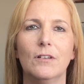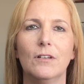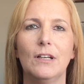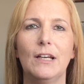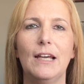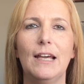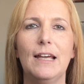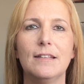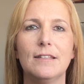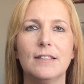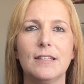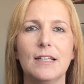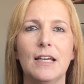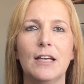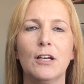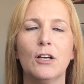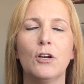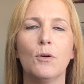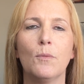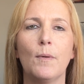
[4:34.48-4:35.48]
It's
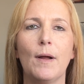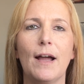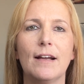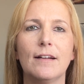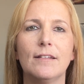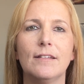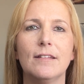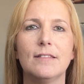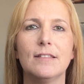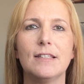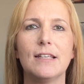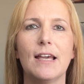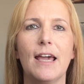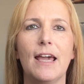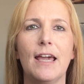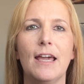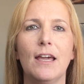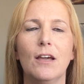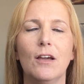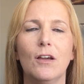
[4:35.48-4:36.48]
incorrect to
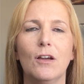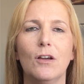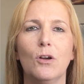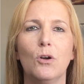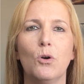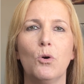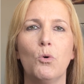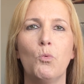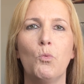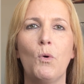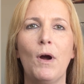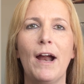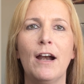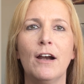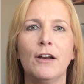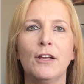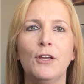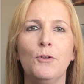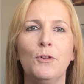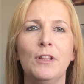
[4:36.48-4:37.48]
say, "Where
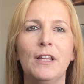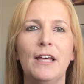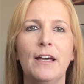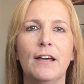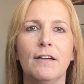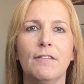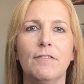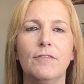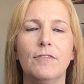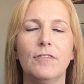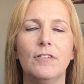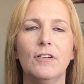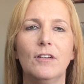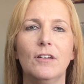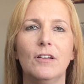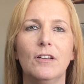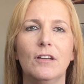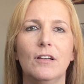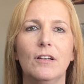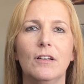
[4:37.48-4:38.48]
you live?"
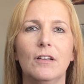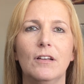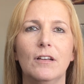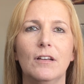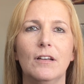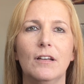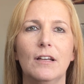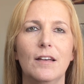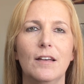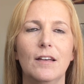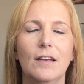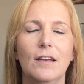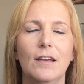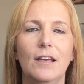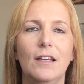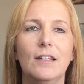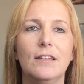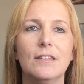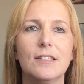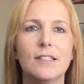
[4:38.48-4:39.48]

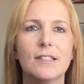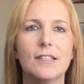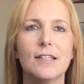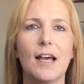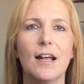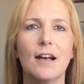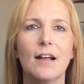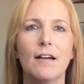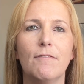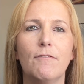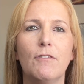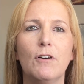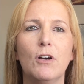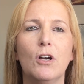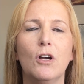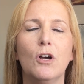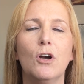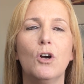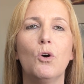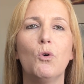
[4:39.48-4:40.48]
instead of,
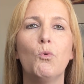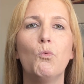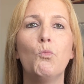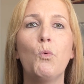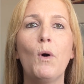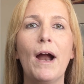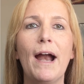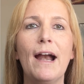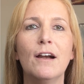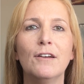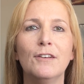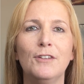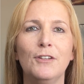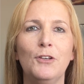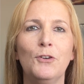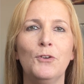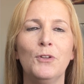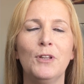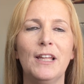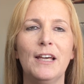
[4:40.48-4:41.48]
"Where do
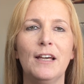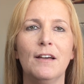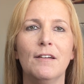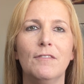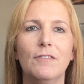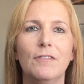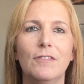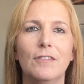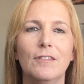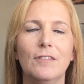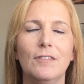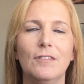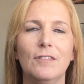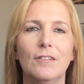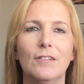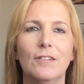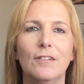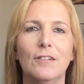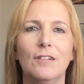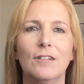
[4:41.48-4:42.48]
you live?"
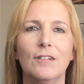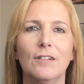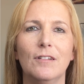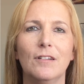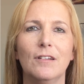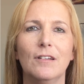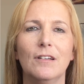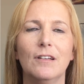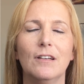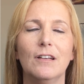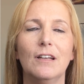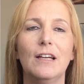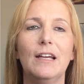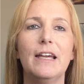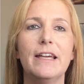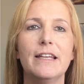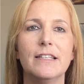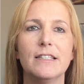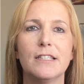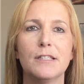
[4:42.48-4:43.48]

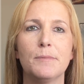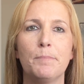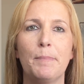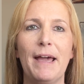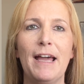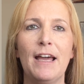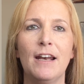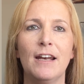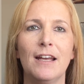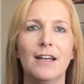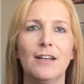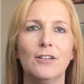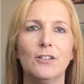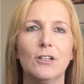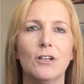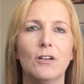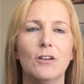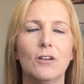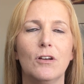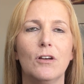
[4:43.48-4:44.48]
In Spanish,
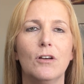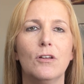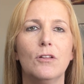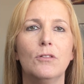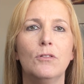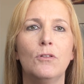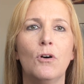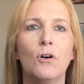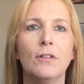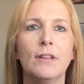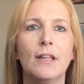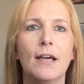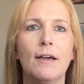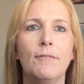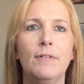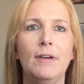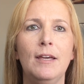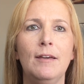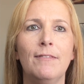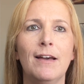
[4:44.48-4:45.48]
"Donde
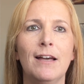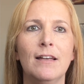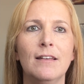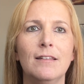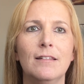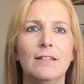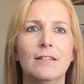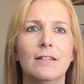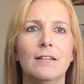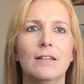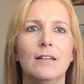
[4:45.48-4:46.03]
vives?"